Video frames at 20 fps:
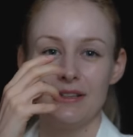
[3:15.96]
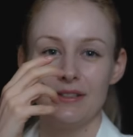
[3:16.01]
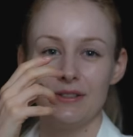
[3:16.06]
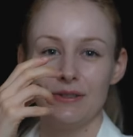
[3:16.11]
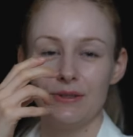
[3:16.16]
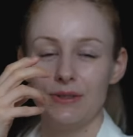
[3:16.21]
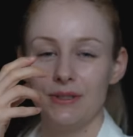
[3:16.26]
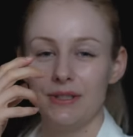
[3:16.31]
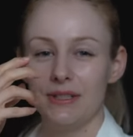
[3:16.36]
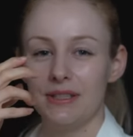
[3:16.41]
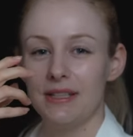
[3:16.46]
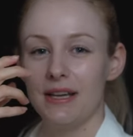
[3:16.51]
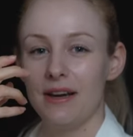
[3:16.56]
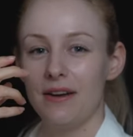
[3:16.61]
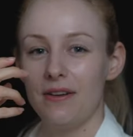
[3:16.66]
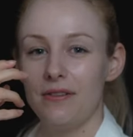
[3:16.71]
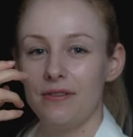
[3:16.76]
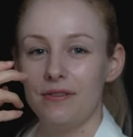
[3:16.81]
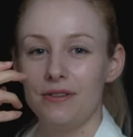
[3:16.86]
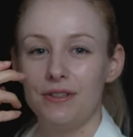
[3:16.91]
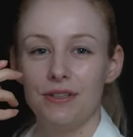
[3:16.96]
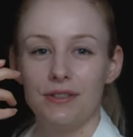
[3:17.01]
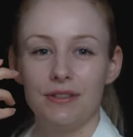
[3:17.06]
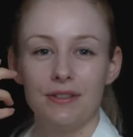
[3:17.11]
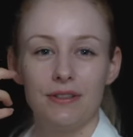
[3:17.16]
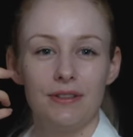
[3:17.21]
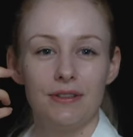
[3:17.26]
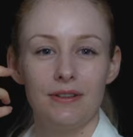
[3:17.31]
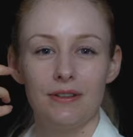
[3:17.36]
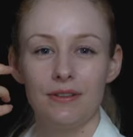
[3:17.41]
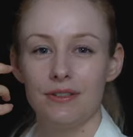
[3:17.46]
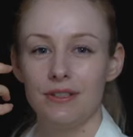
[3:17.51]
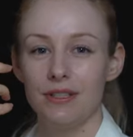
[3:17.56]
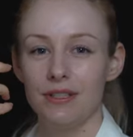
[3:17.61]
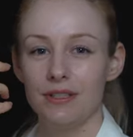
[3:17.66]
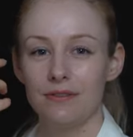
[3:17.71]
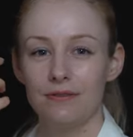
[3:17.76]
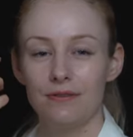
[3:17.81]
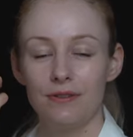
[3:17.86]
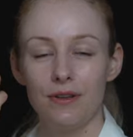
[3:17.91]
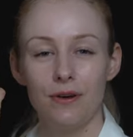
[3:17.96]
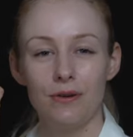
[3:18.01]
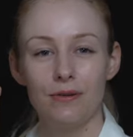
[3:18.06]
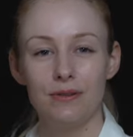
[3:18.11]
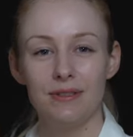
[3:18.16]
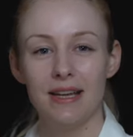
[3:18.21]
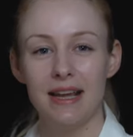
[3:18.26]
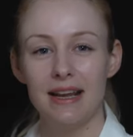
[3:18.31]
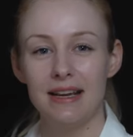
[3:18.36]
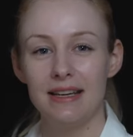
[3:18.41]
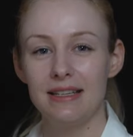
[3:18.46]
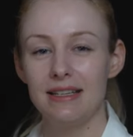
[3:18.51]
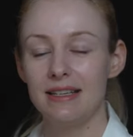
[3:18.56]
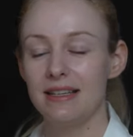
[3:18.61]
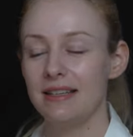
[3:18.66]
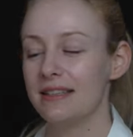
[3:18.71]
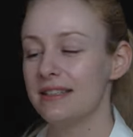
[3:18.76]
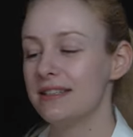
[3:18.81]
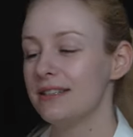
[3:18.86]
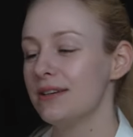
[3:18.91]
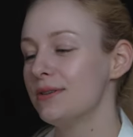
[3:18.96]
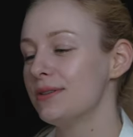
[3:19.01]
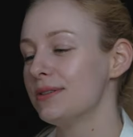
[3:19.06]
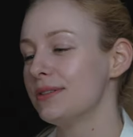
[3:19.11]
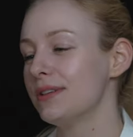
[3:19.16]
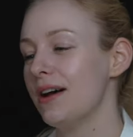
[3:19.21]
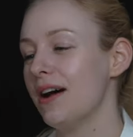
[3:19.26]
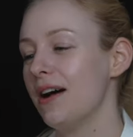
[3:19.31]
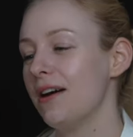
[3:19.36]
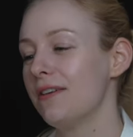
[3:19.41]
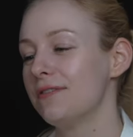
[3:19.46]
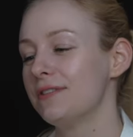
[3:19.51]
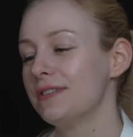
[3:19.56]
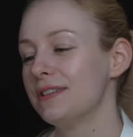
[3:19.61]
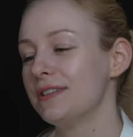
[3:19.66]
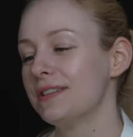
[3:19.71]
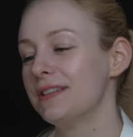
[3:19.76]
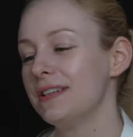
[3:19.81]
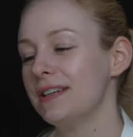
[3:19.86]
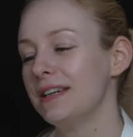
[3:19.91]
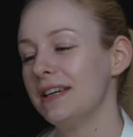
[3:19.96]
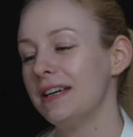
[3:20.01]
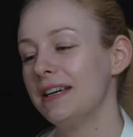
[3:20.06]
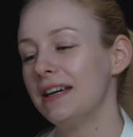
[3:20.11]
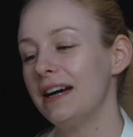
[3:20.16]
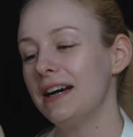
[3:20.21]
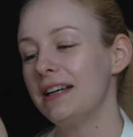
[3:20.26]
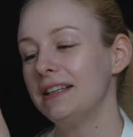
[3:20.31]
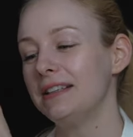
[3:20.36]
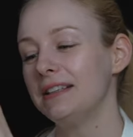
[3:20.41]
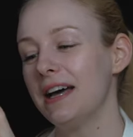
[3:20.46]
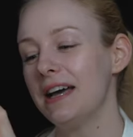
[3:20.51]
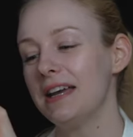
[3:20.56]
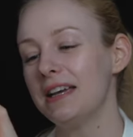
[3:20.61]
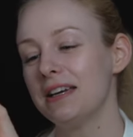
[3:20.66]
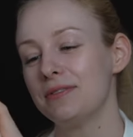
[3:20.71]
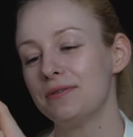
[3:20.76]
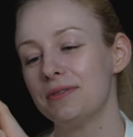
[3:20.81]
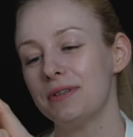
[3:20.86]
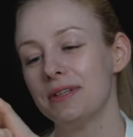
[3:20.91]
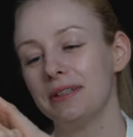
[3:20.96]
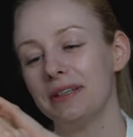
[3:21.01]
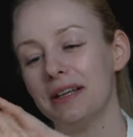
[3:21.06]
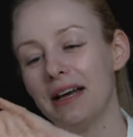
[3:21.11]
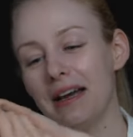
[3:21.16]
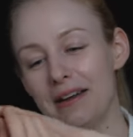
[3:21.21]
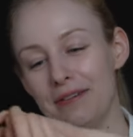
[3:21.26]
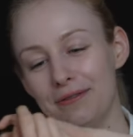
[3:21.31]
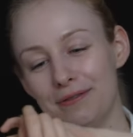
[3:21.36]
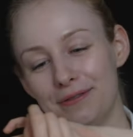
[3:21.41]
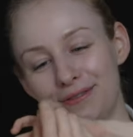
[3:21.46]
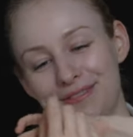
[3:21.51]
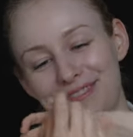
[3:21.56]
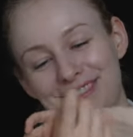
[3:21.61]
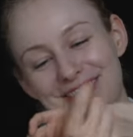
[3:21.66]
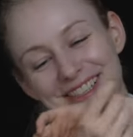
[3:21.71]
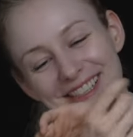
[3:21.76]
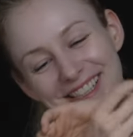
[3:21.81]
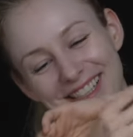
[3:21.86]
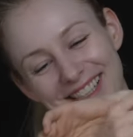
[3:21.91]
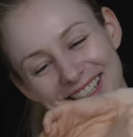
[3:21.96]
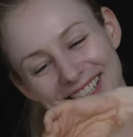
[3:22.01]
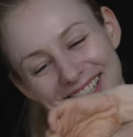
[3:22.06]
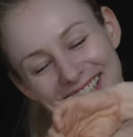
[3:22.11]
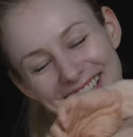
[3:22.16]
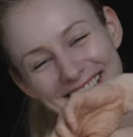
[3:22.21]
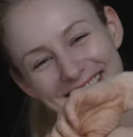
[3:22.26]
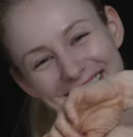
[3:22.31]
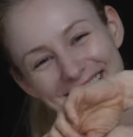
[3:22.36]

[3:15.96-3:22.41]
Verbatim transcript: So you can tell they're just they're just so dainty and so soft, unlike in real life.